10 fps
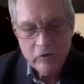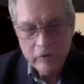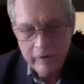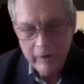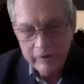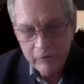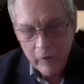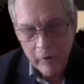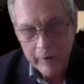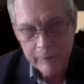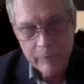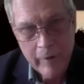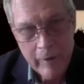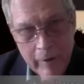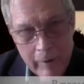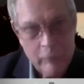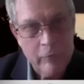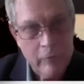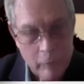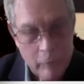King's Ferry, a
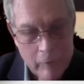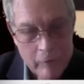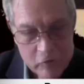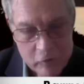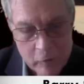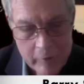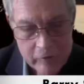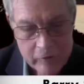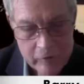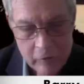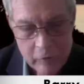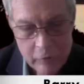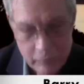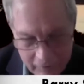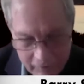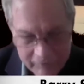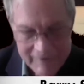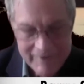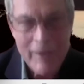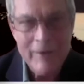Revolutionary Western
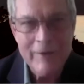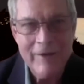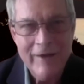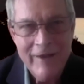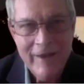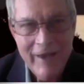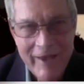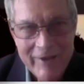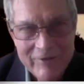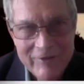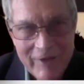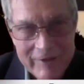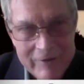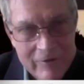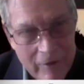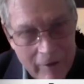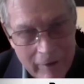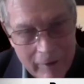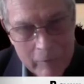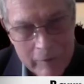250 has I
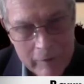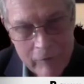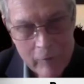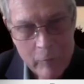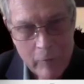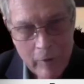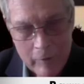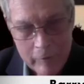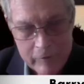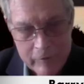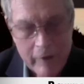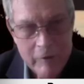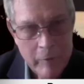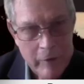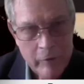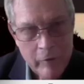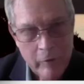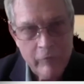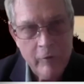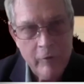believe, a documentary or a
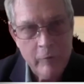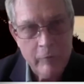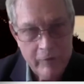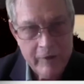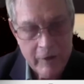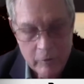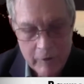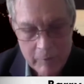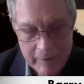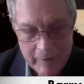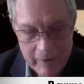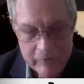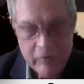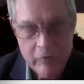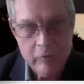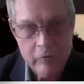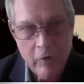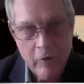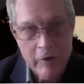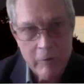film, a video coming out soon
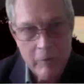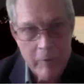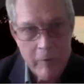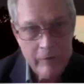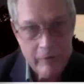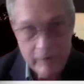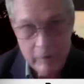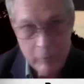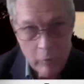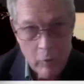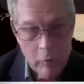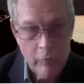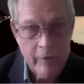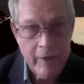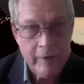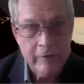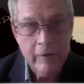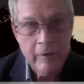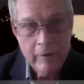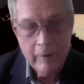talking about the role that
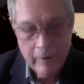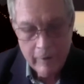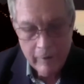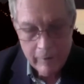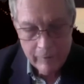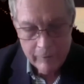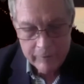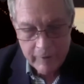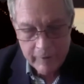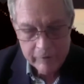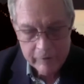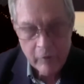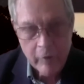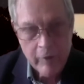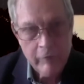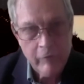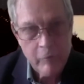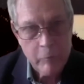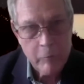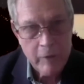King's Ferry,
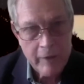Verplank,